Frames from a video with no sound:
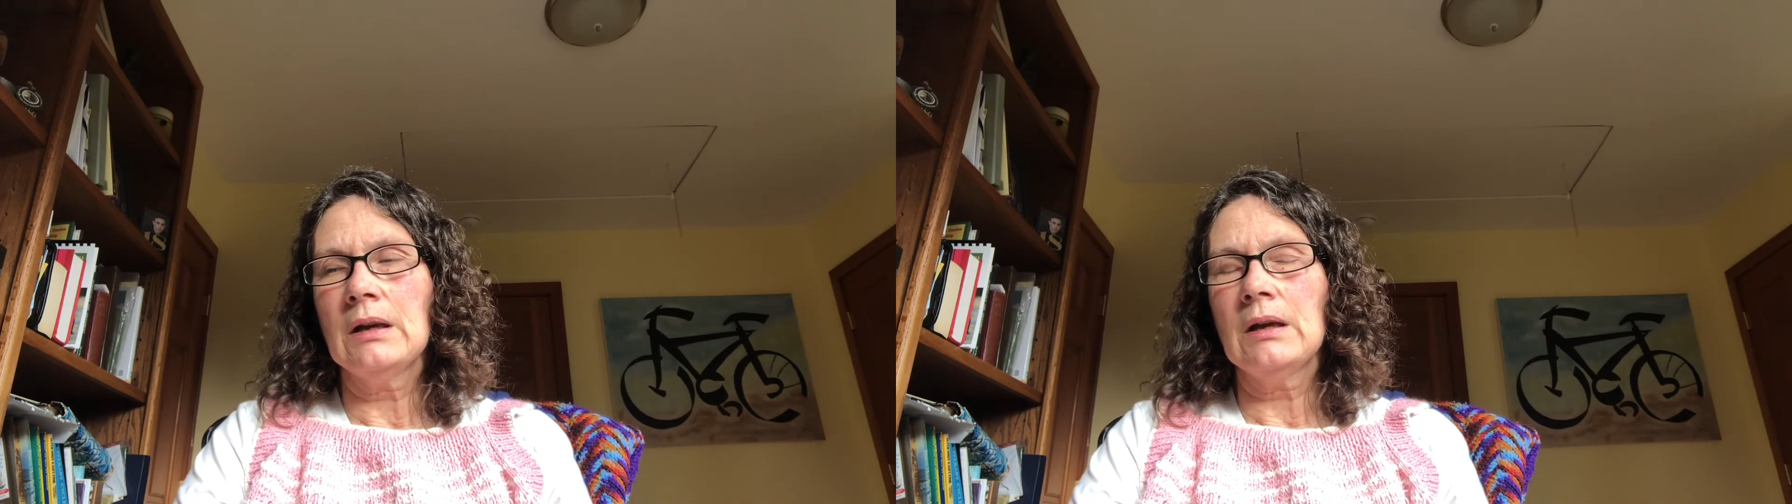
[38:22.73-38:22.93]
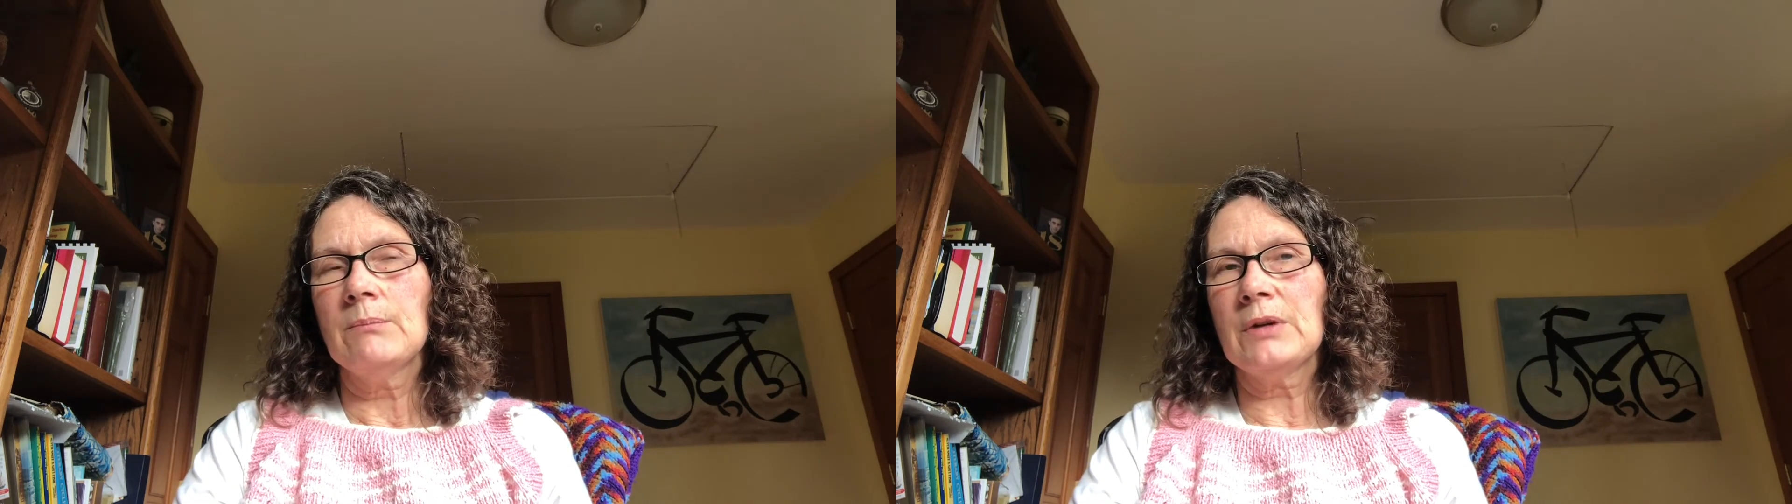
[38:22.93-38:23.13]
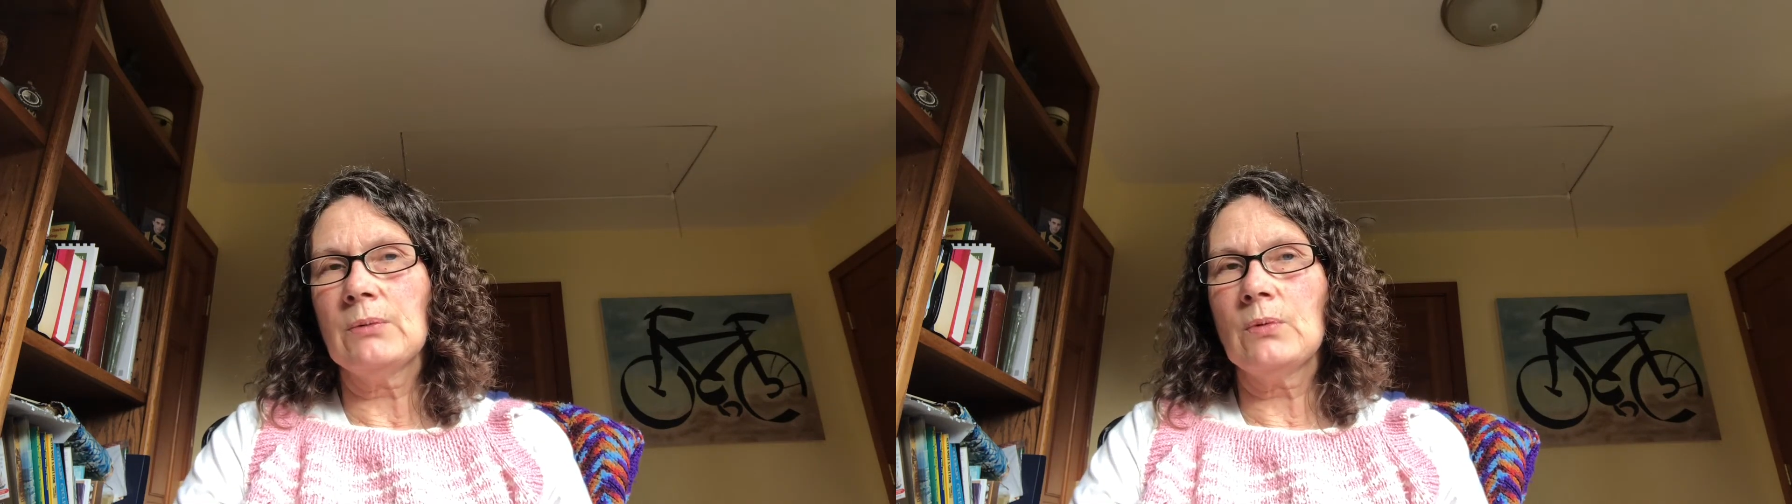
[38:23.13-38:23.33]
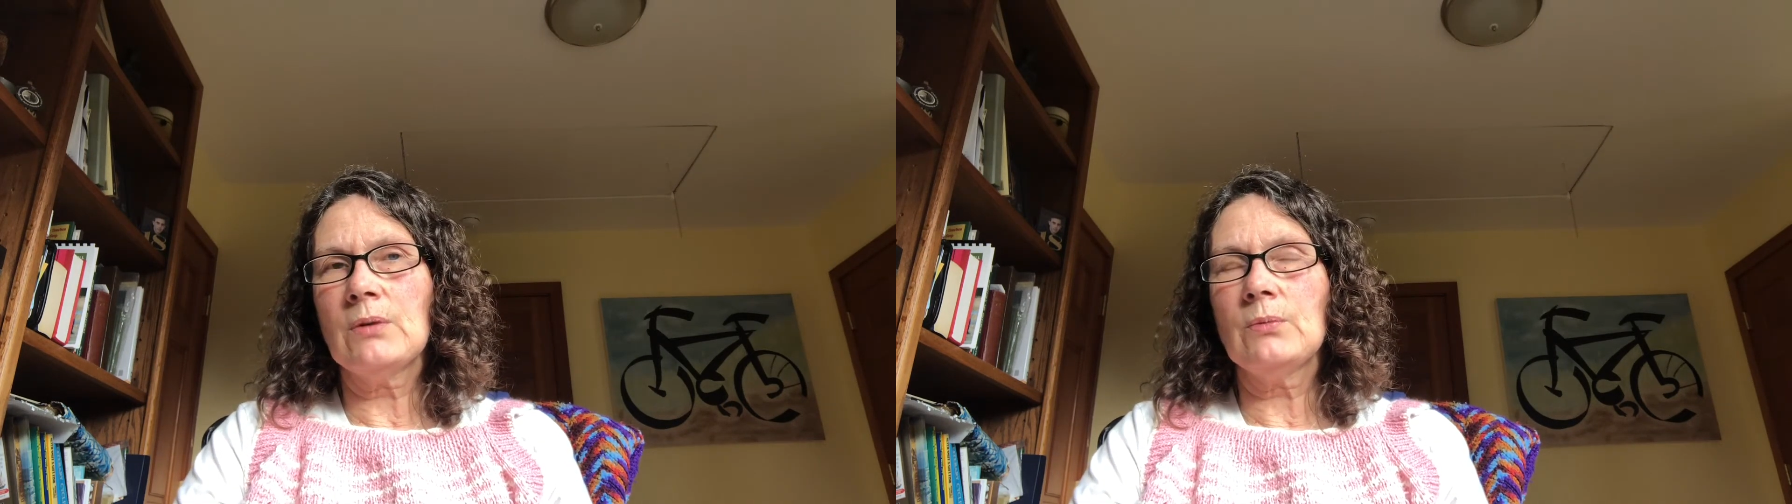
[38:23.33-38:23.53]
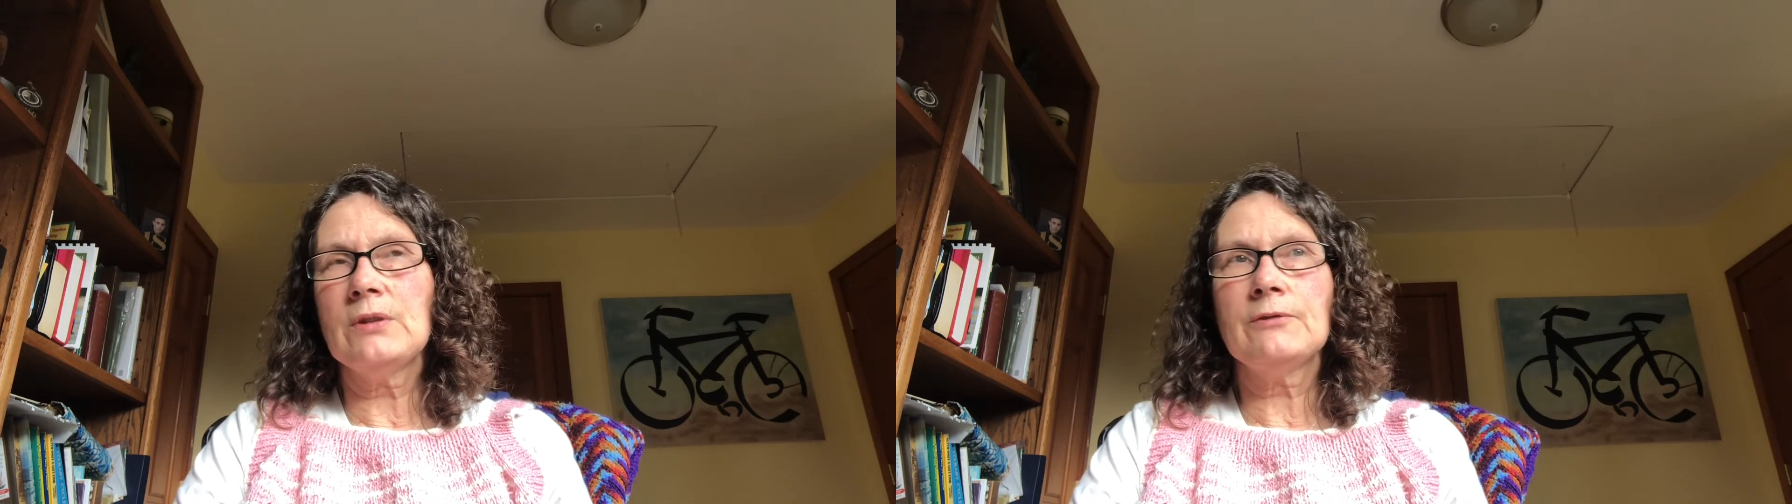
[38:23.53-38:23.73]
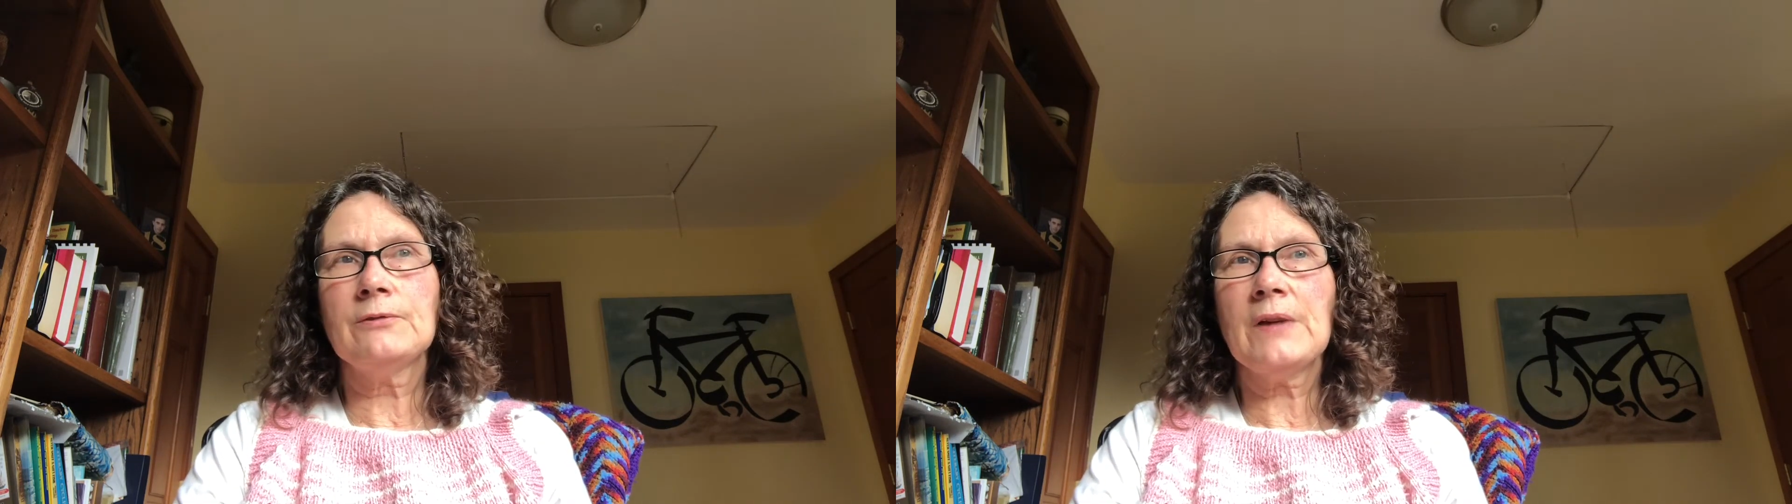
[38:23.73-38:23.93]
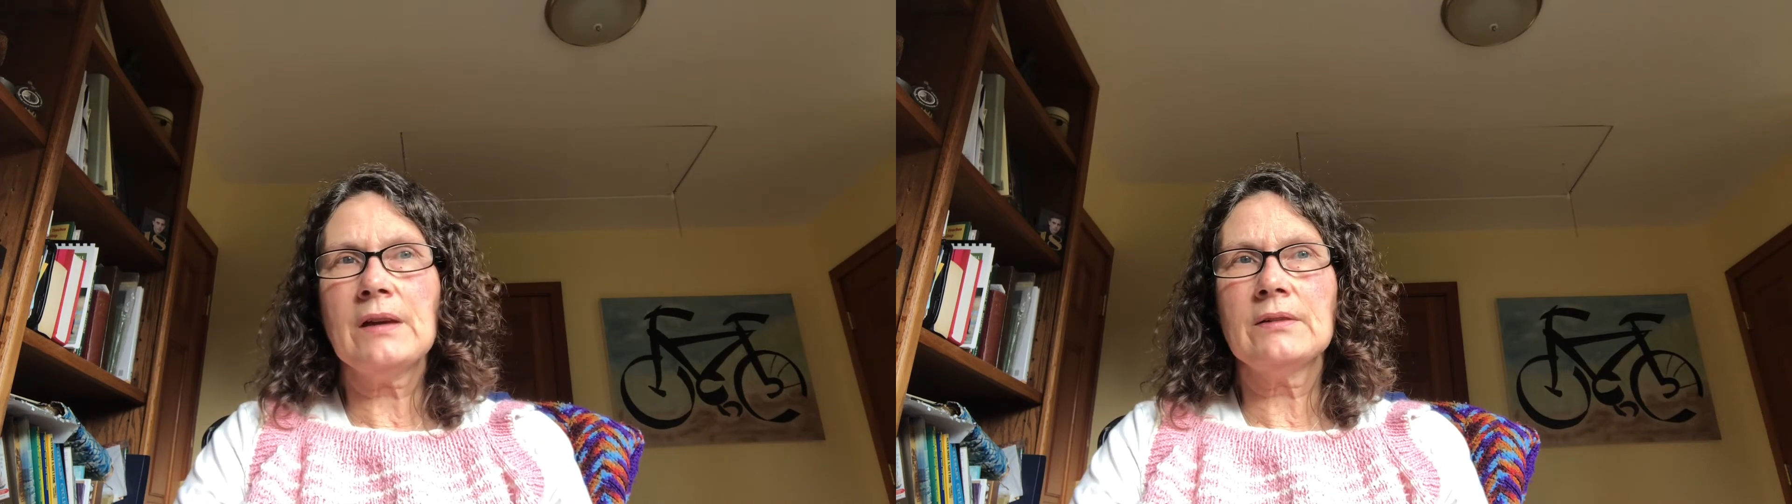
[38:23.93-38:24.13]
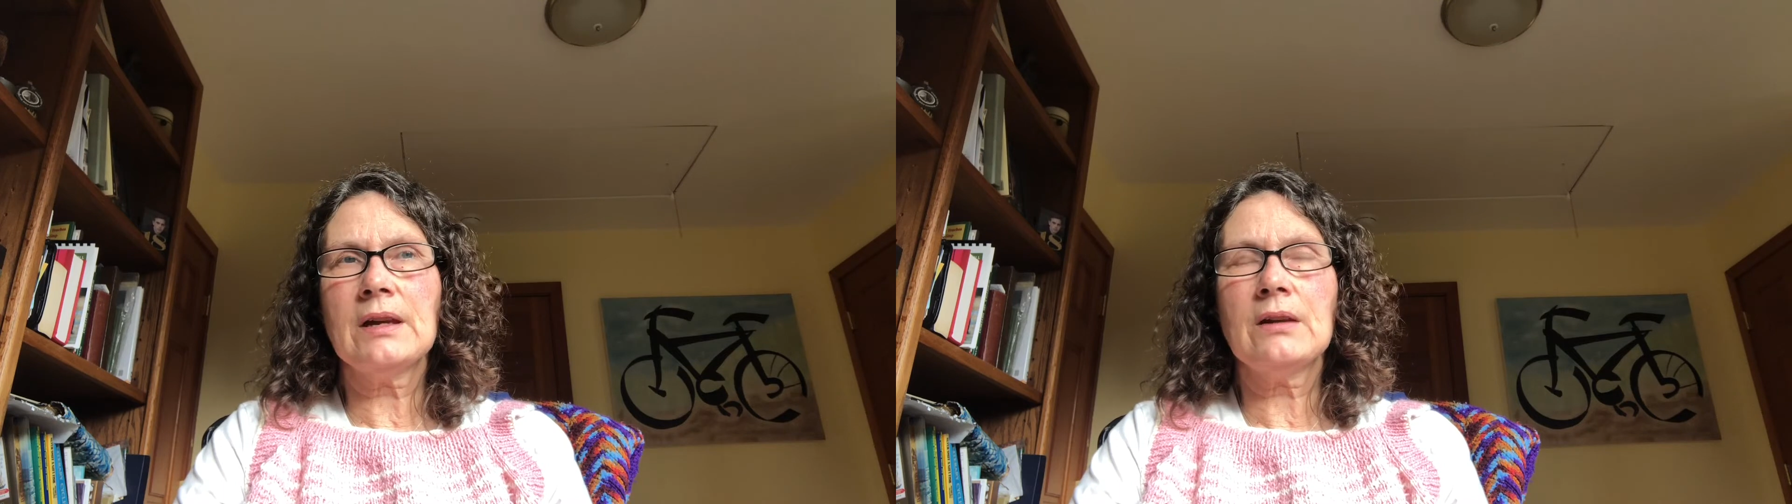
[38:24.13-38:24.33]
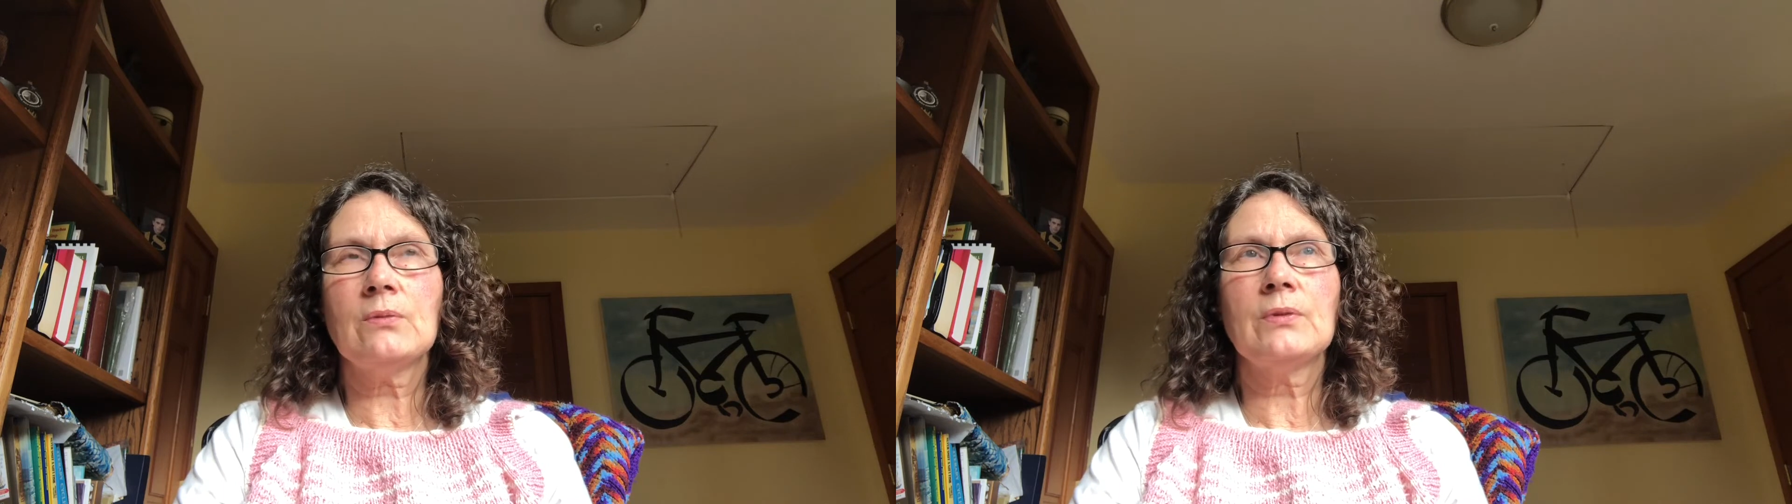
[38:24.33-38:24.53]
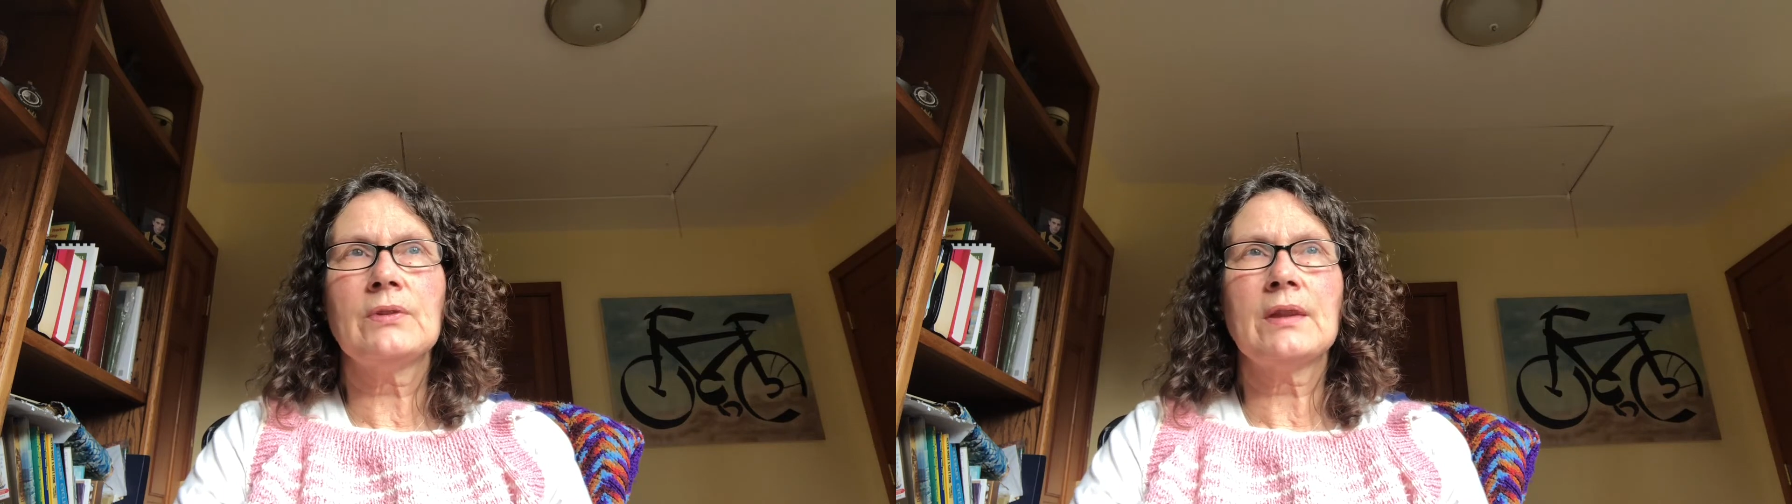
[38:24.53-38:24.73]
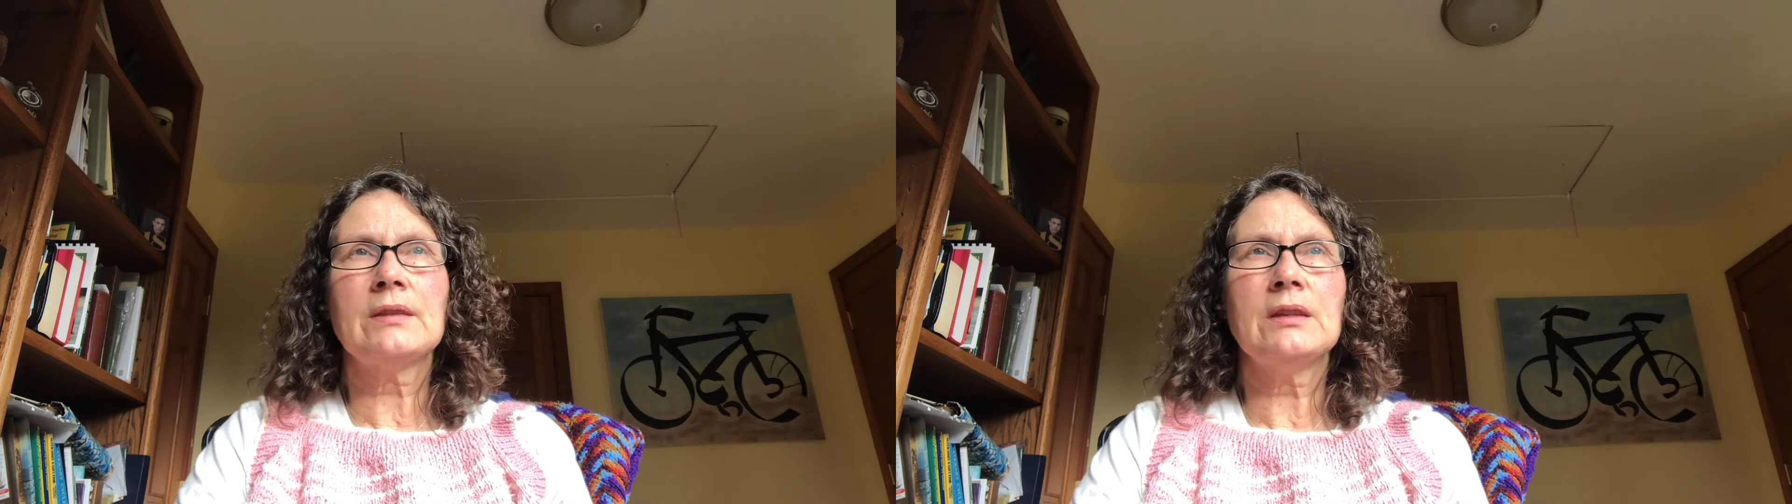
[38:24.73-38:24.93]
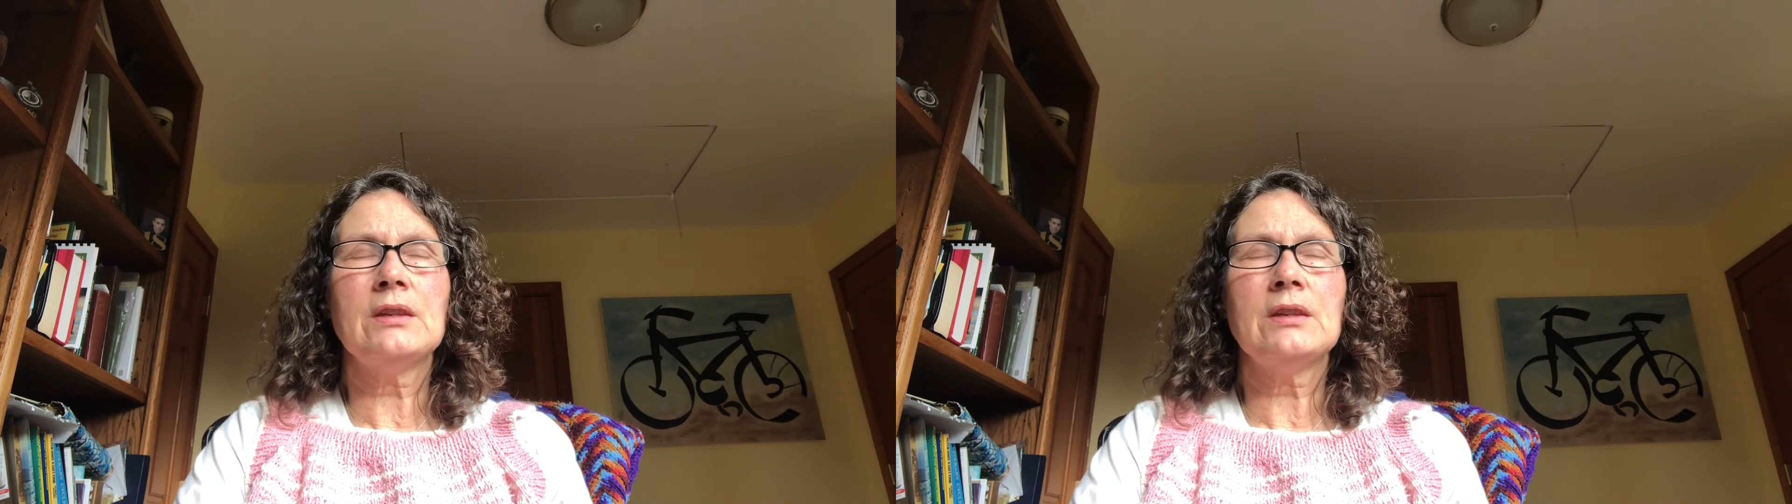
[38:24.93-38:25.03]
But what we found out was that the